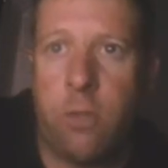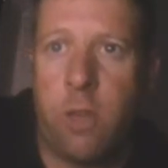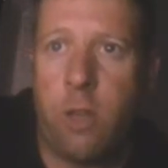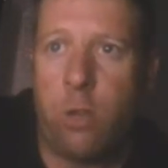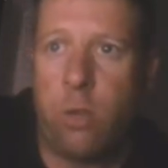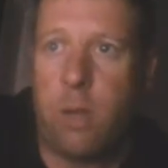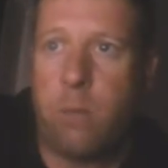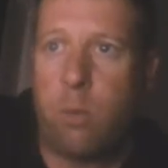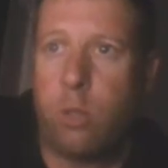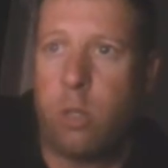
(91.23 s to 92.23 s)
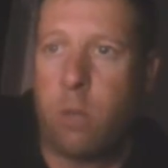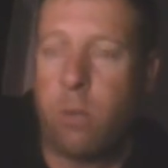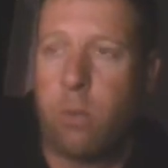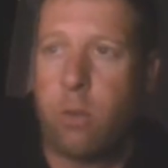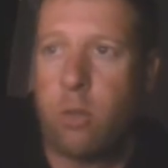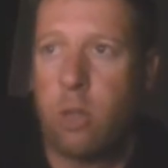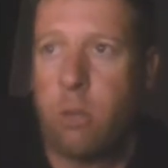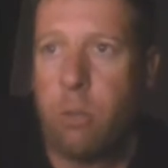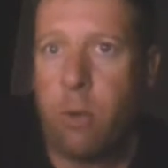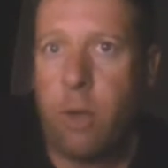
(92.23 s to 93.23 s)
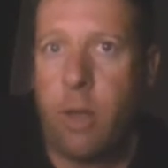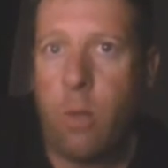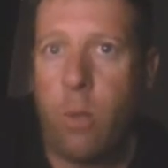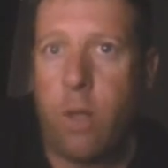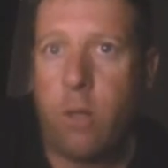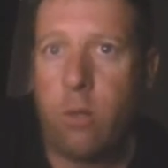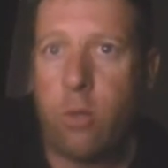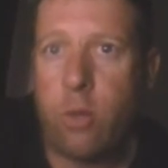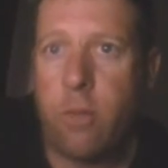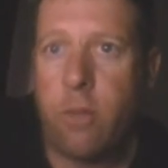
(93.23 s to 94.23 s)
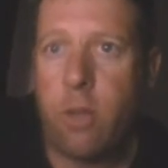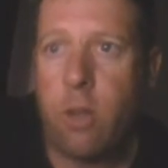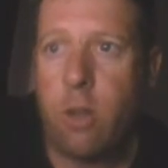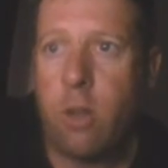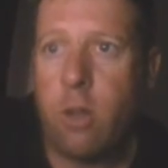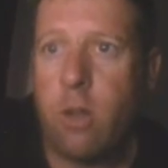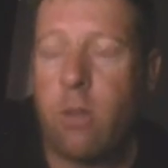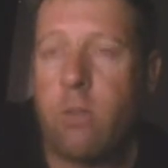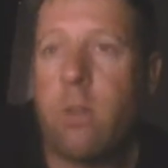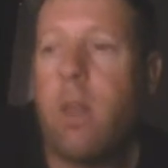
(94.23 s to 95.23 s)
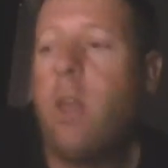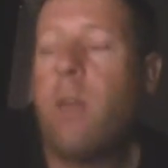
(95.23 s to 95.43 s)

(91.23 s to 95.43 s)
Vehicles will need more time when the road is slippery. Wait until traffic, yada yada yada.